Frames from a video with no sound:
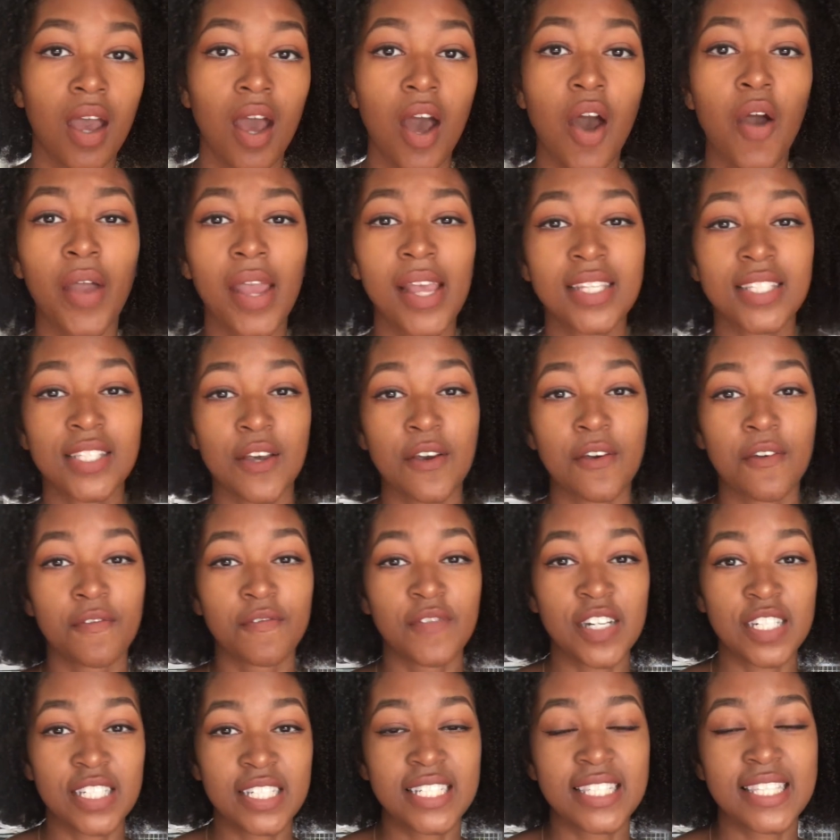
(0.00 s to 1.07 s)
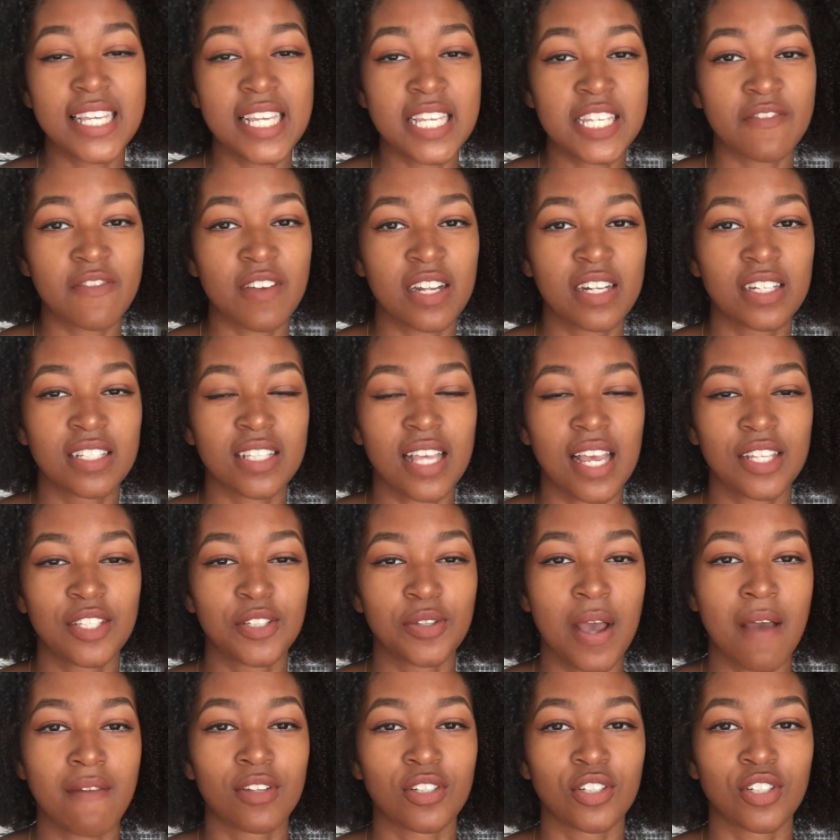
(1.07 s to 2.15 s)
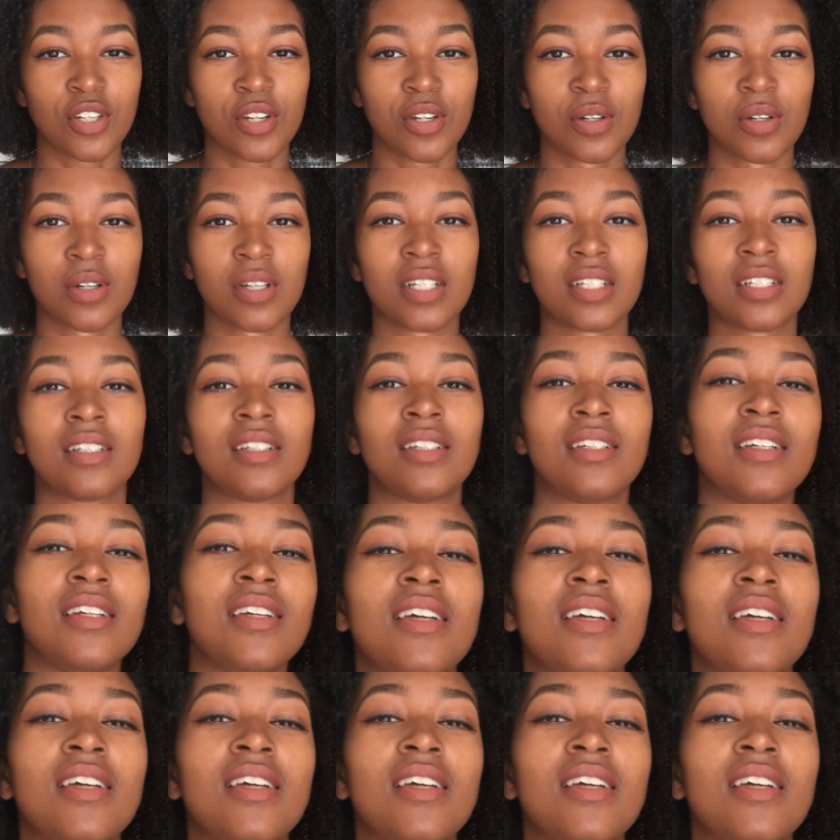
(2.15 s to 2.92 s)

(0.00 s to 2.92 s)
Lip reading: Okay, so first things first, I do have a shirt on.